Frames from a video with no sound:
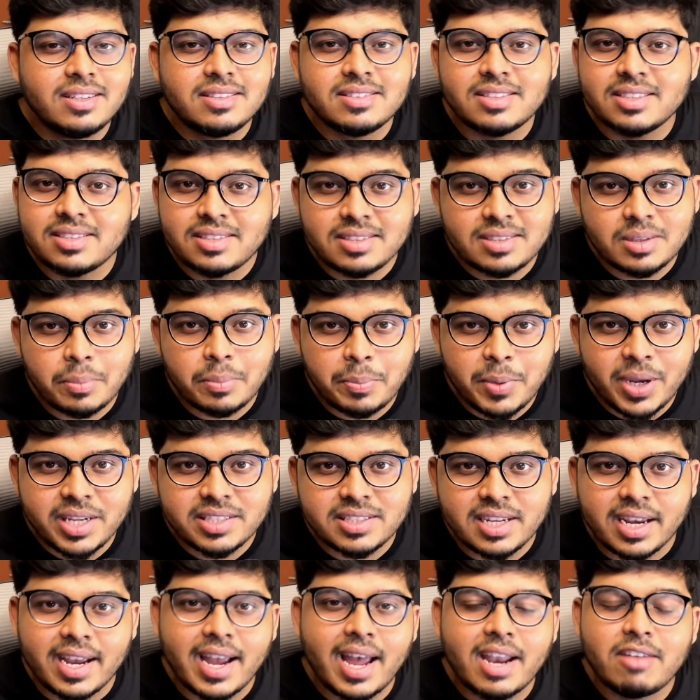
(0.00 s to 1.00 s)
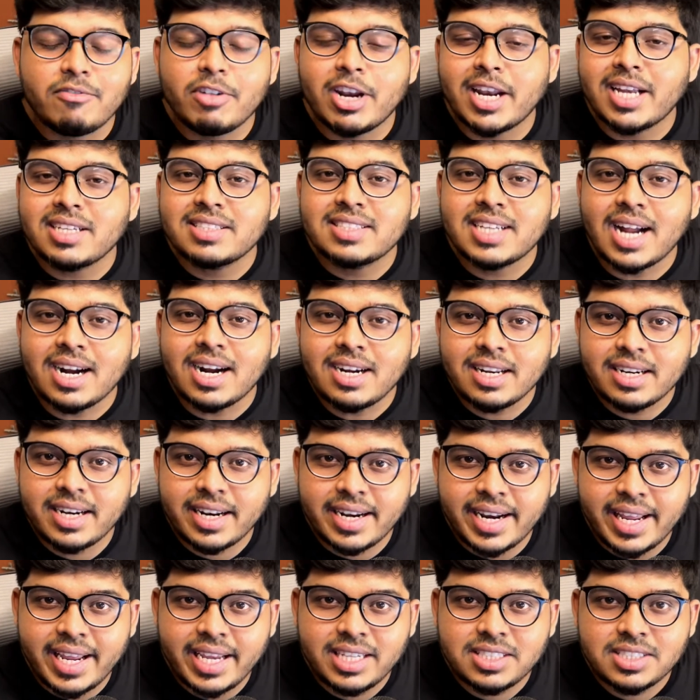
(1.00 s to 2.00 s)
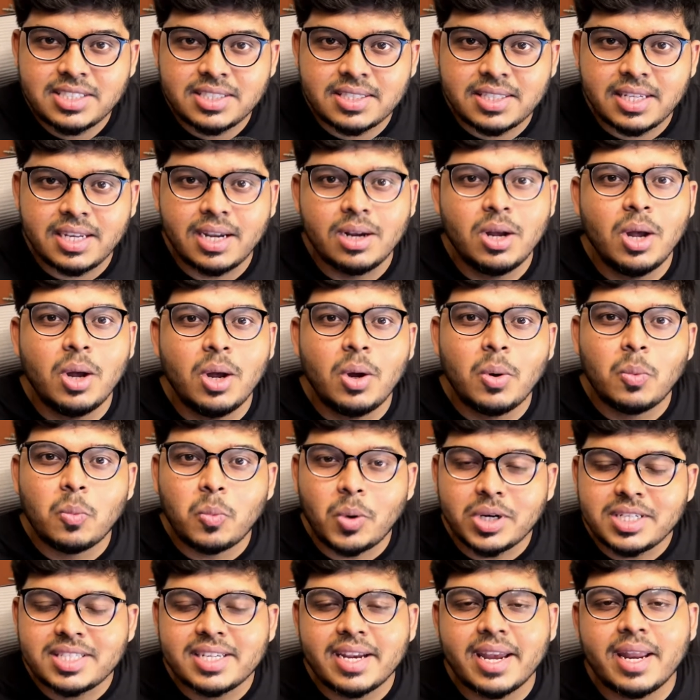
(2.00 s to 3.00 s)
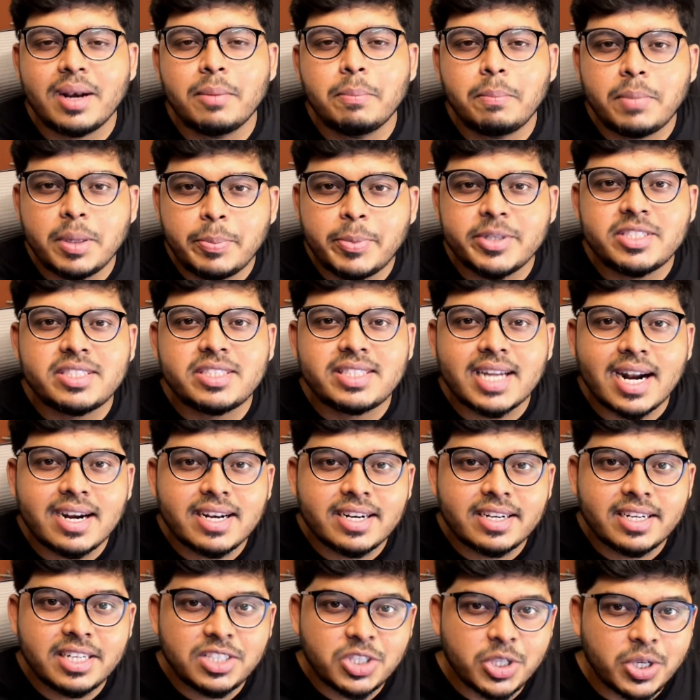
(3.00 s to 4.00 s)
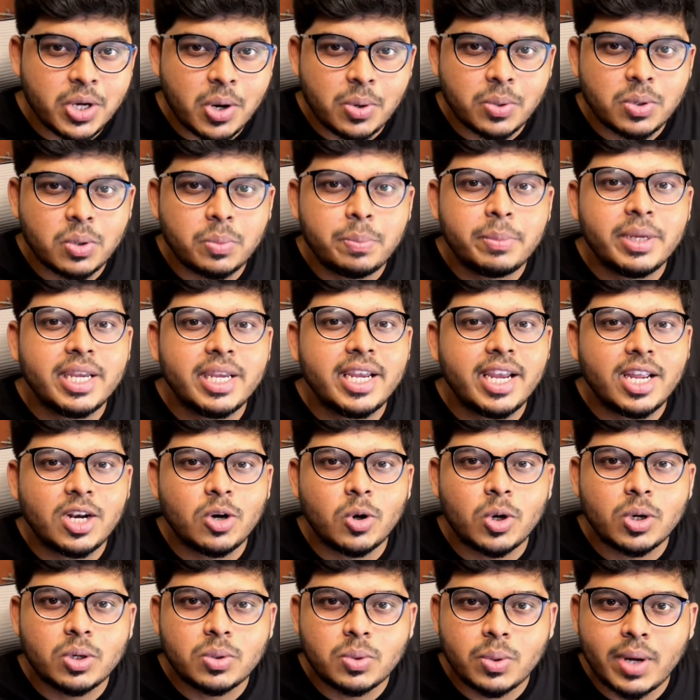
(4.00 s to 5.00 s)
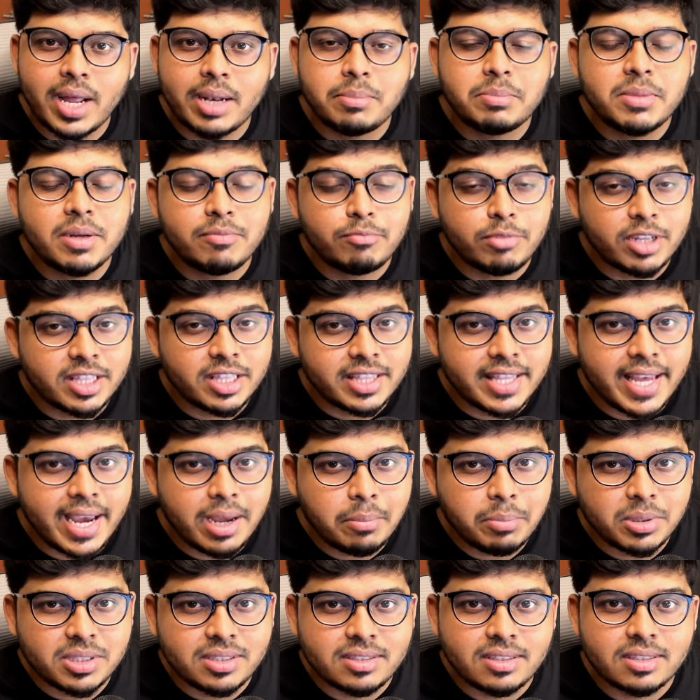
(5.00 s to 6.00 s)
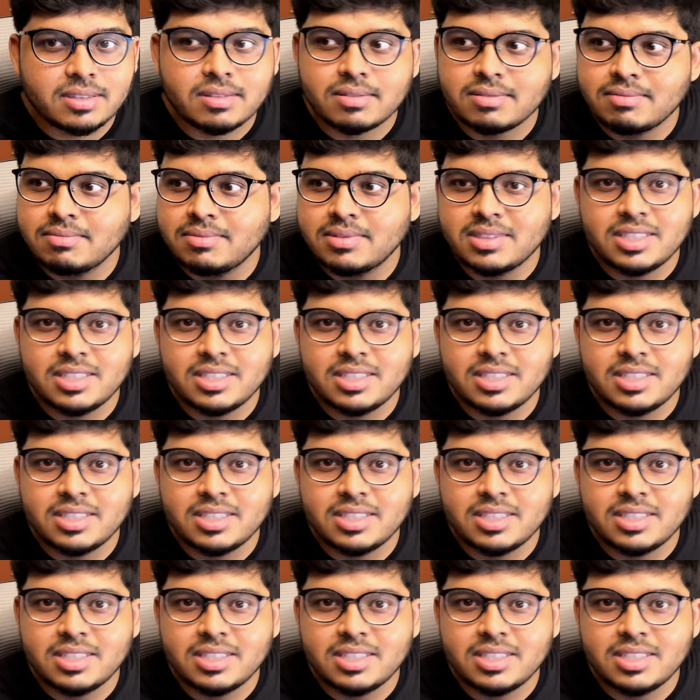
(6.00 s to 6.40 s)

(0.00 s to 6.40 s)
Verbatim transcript: This is amazing. And when I started an agency, once again, people started reaching out to me in order to help them with their business.